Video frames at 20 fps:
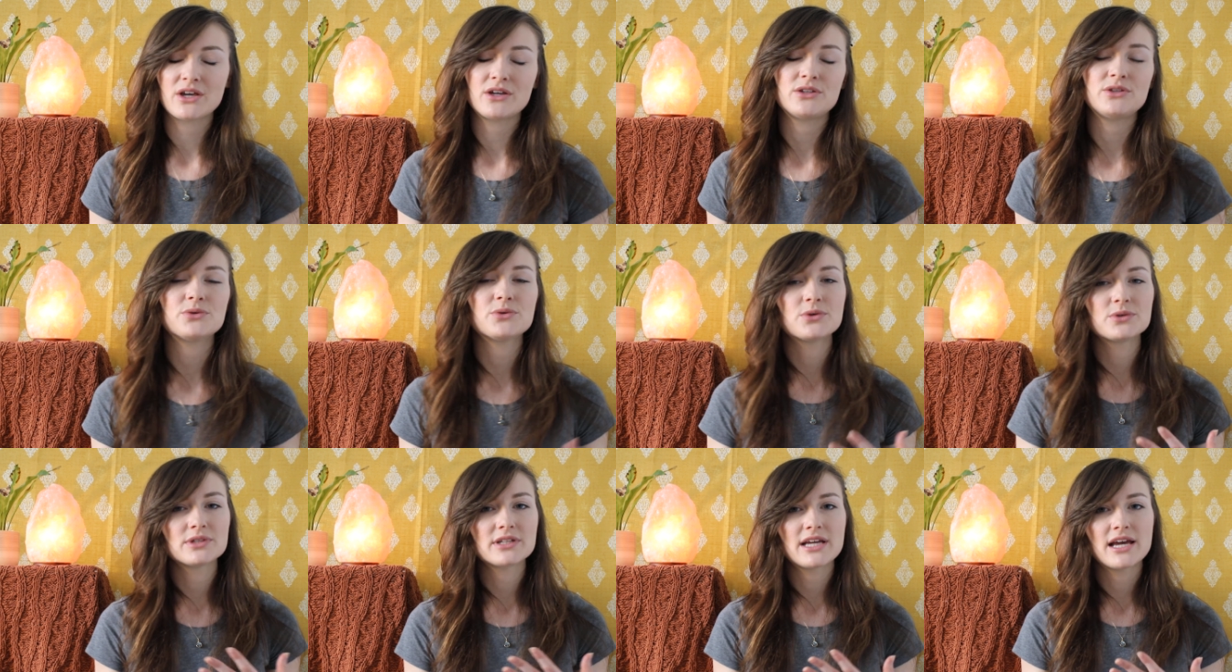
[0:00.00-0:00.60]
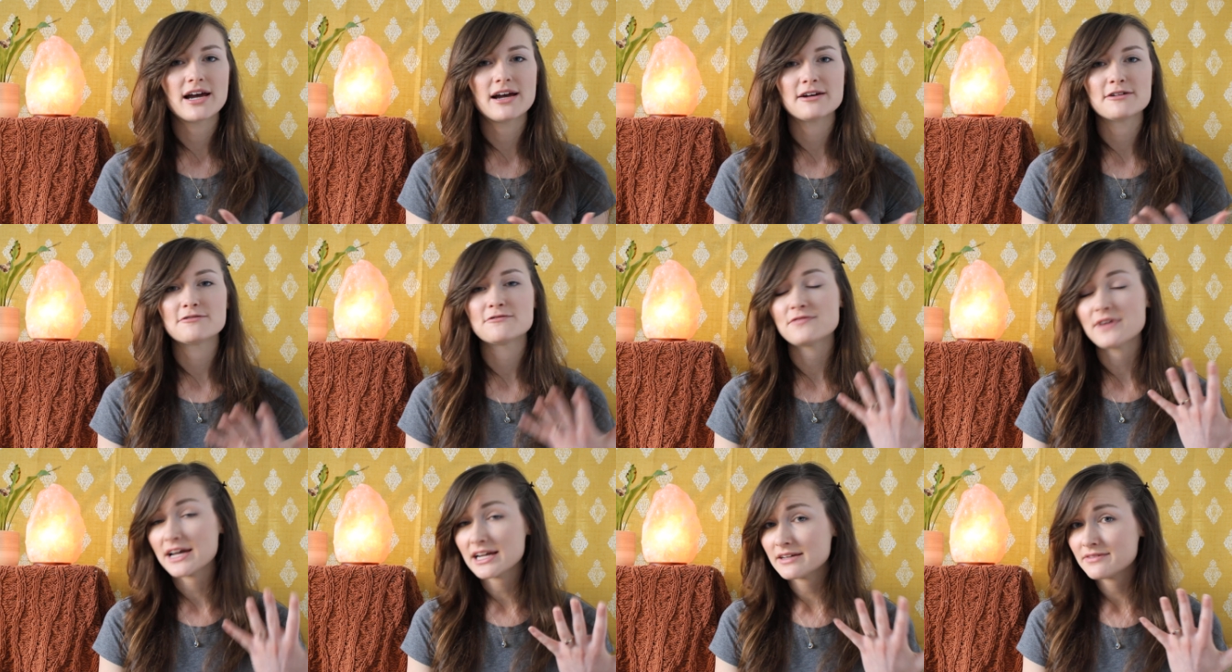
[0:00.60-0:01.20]
you only have
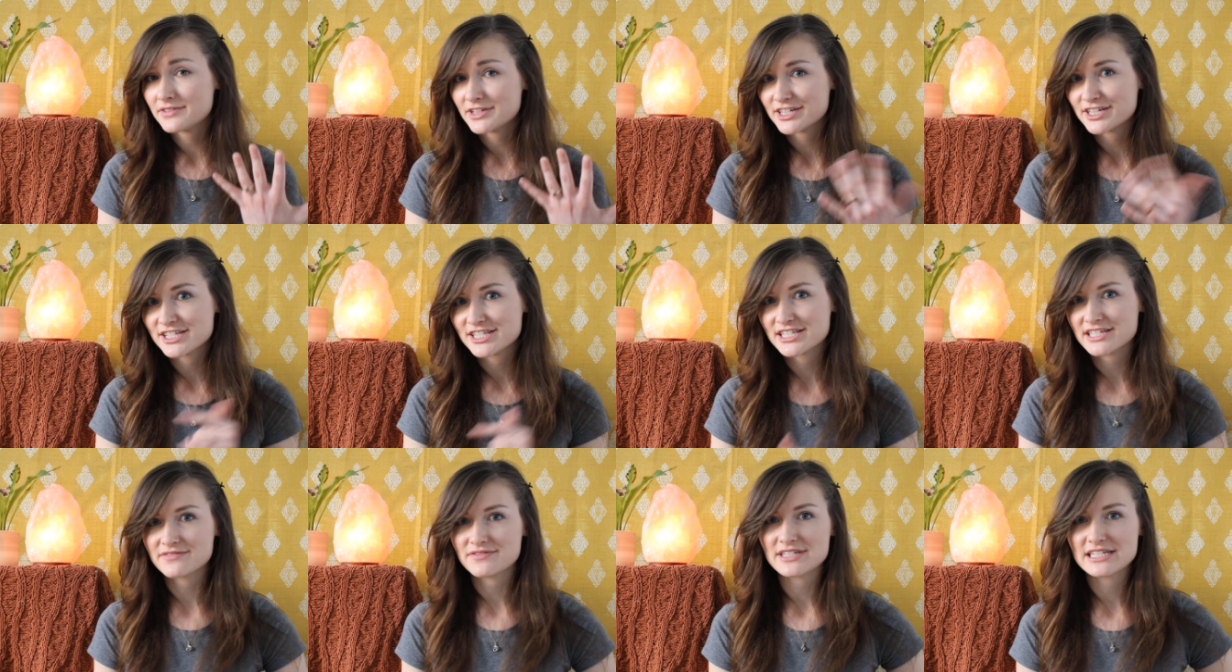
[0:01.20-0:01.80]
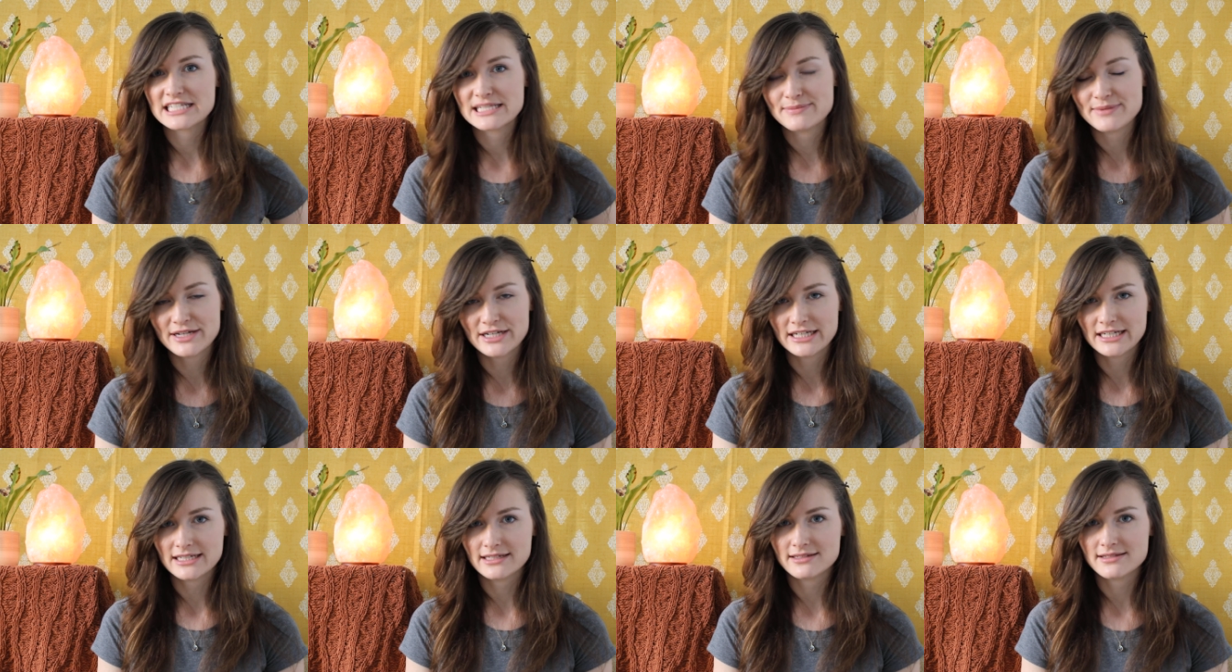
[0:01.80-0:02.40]
5 years of
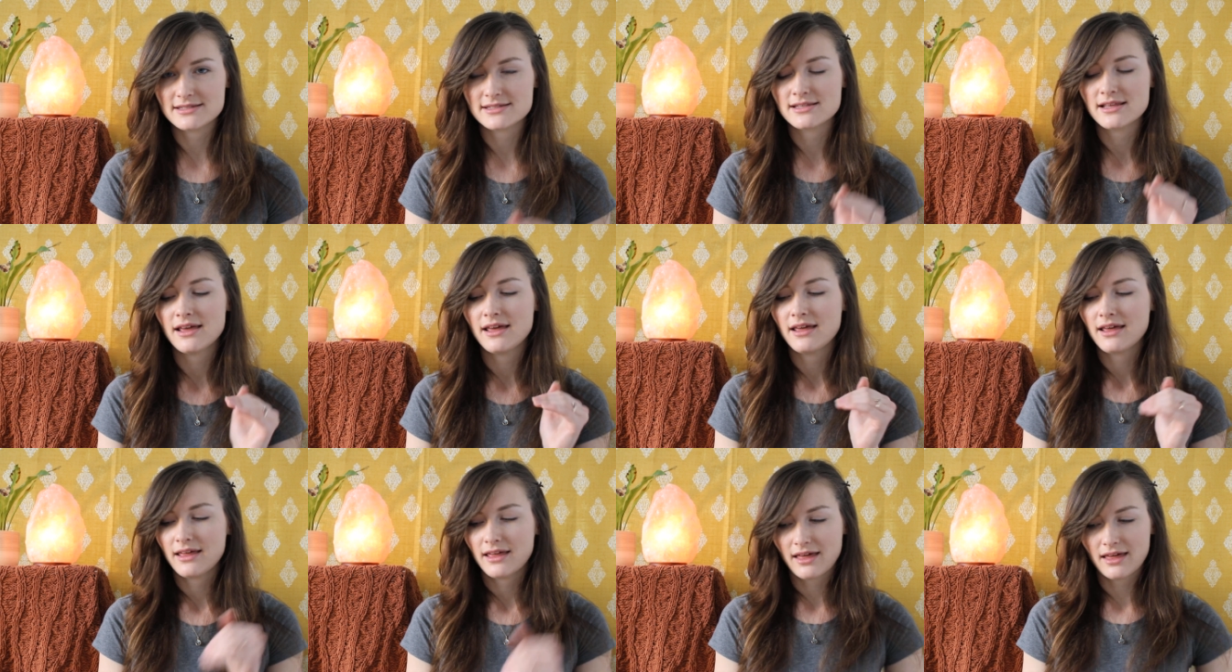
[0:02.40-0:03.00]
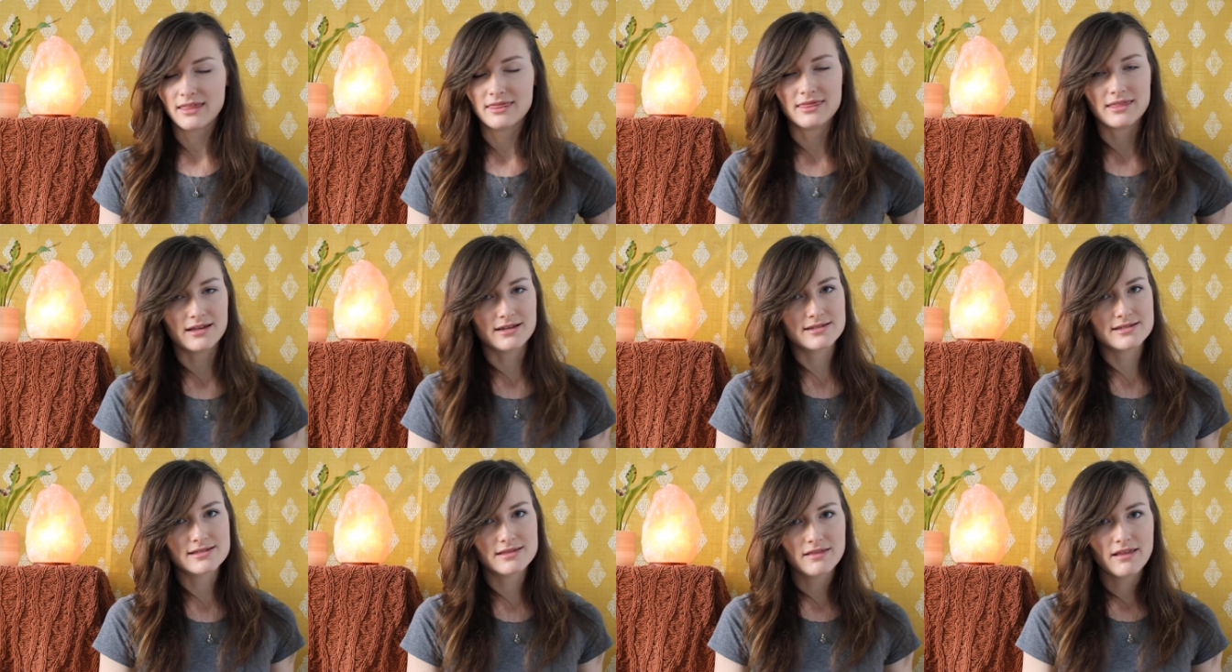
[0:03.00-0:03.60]
experience in
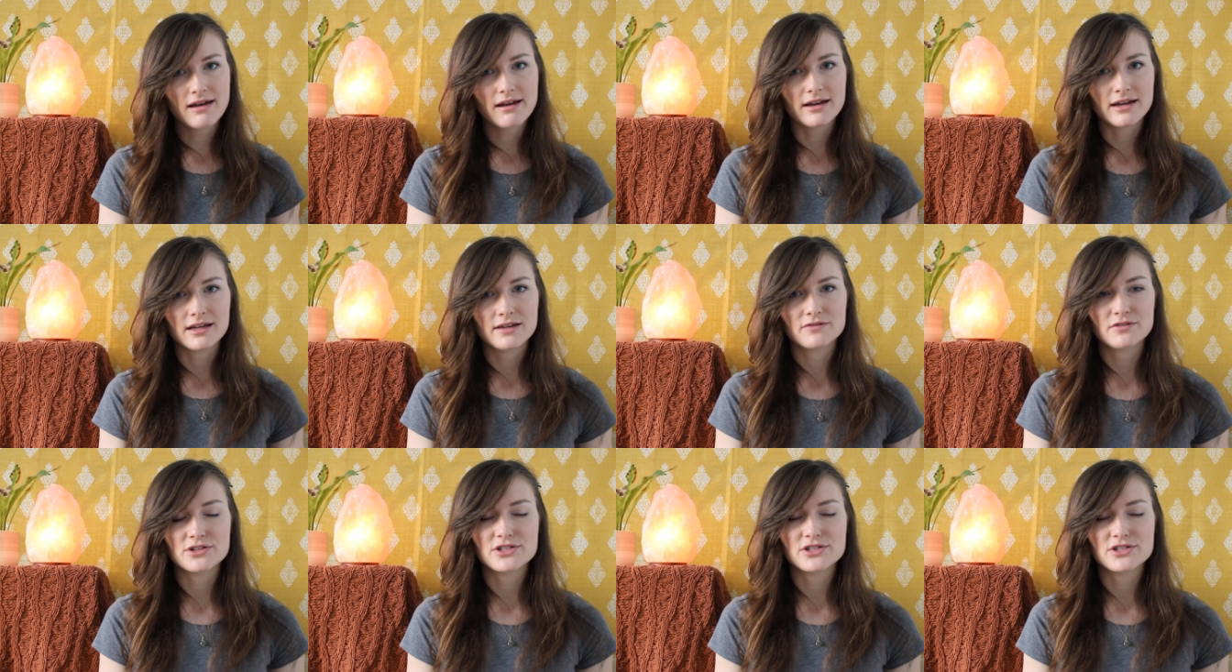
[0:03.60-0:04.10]
this life.